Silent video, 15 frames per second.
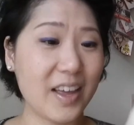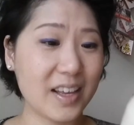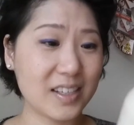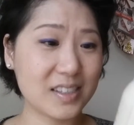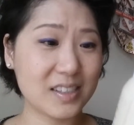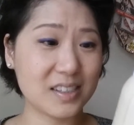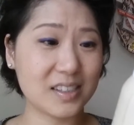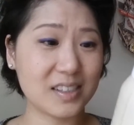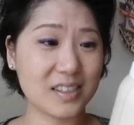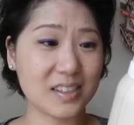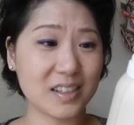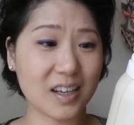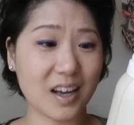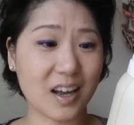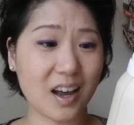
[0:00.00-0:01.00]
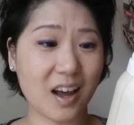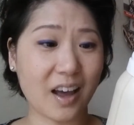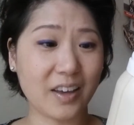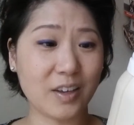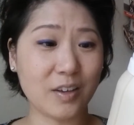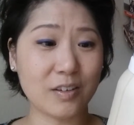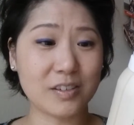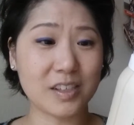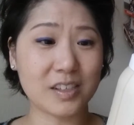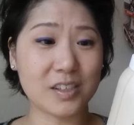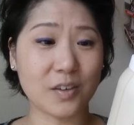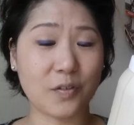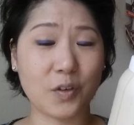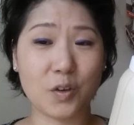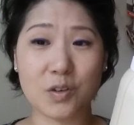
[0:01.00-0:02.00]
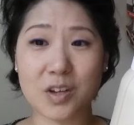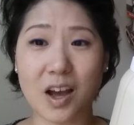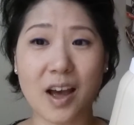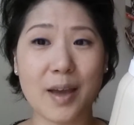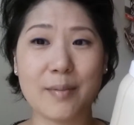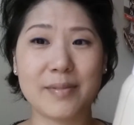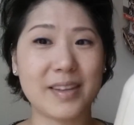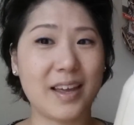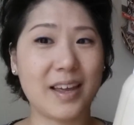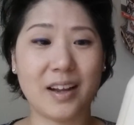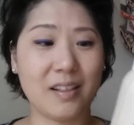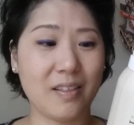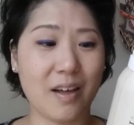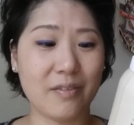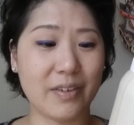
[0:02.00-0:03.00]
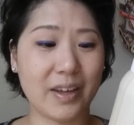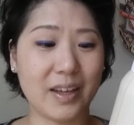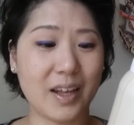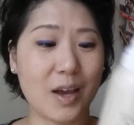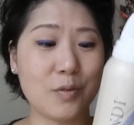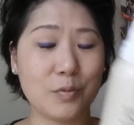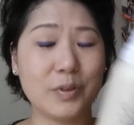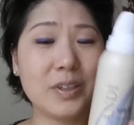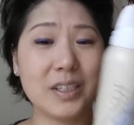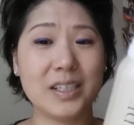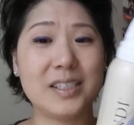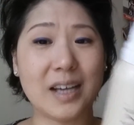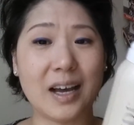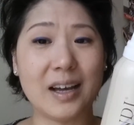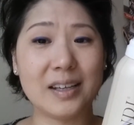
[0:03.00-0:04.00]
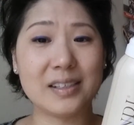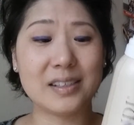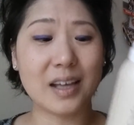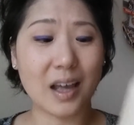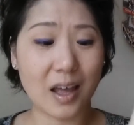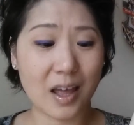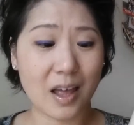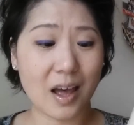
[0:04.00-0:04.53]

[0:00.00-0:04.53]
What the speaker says: I use this a few times and I love it. It really does